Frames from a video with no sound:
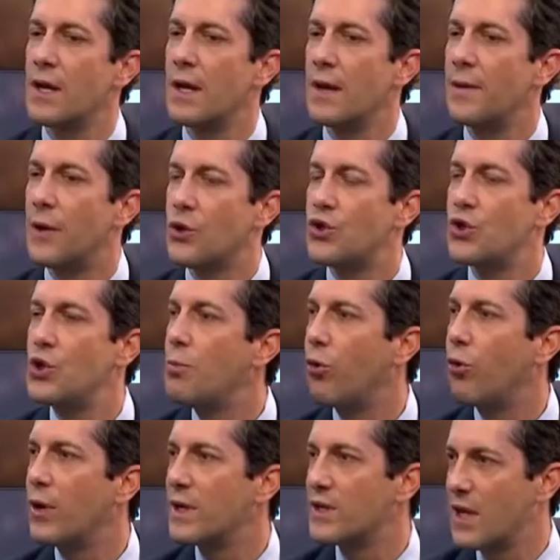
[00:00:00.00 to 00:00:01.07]
there's
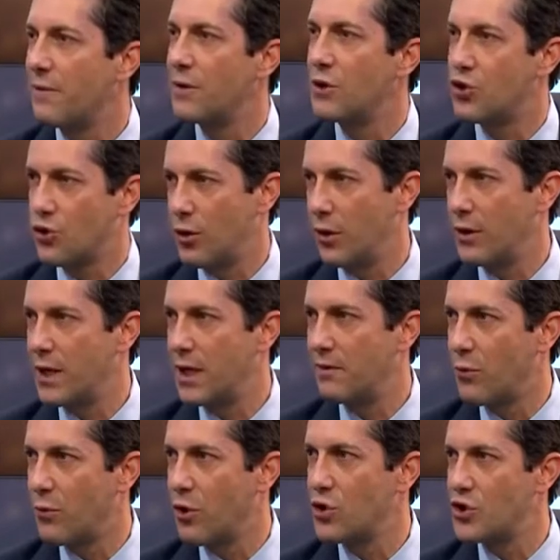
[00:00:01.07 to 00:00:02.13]
$2.7 trillion of
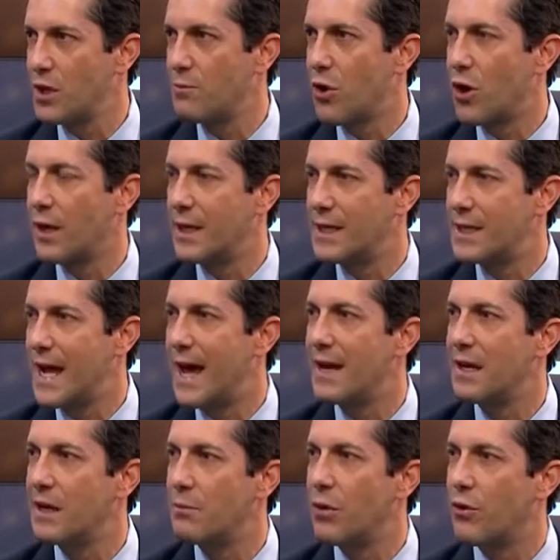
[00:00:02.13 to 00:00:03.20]
emerging market debt
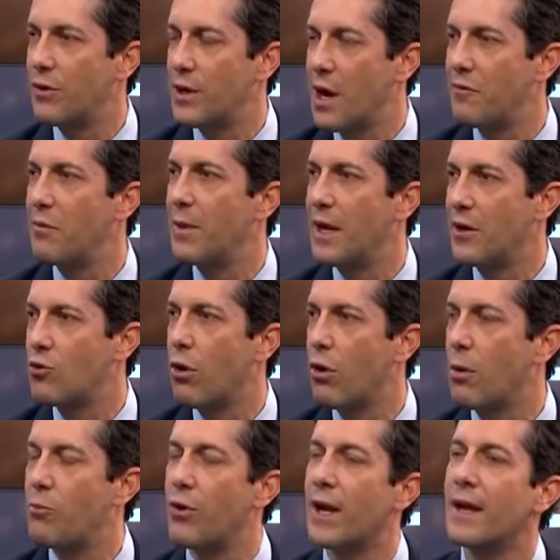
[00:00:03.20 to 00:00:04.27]
in both government and
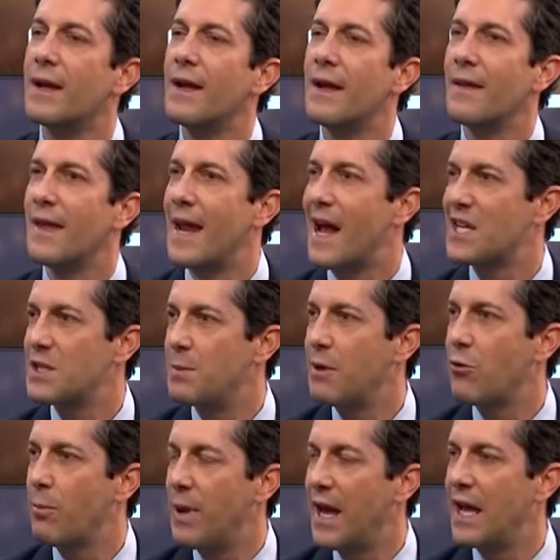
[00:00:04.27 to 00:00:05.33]
corporate that has to be
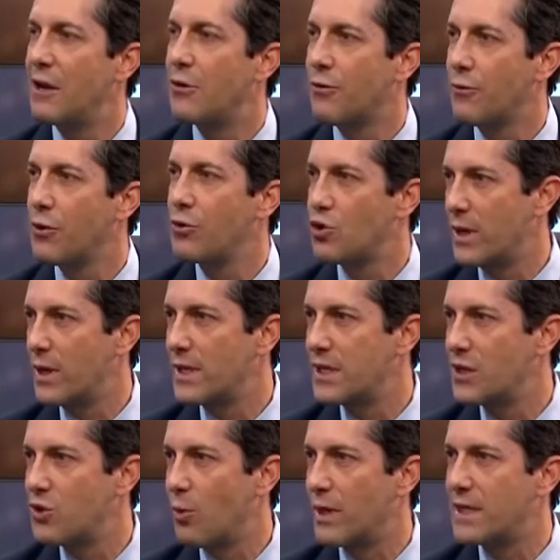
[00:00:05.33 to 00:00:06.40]
repaid through
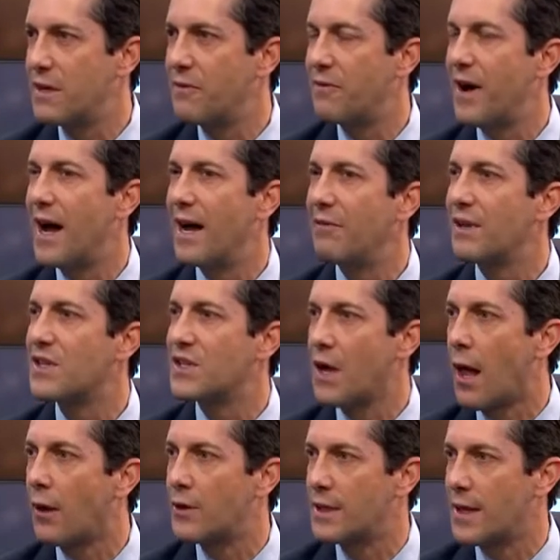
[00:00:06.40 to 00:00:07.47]
2025. It's
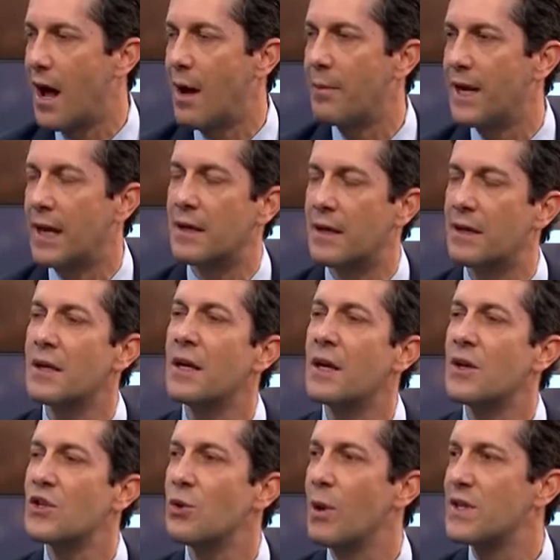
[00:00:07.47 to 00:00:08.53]
dollar denominated.
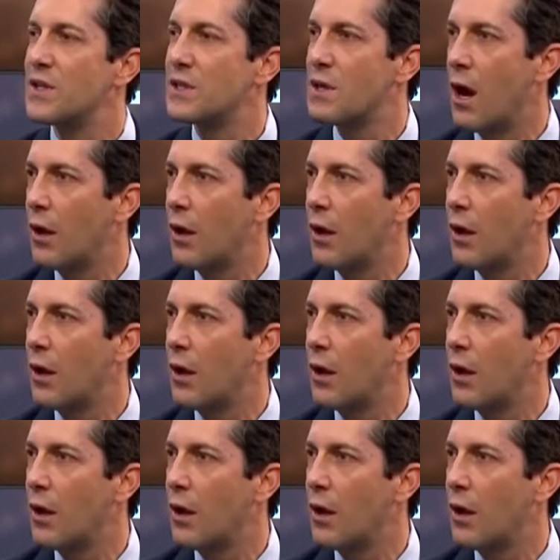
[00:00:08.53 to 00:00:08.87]
So as the dollar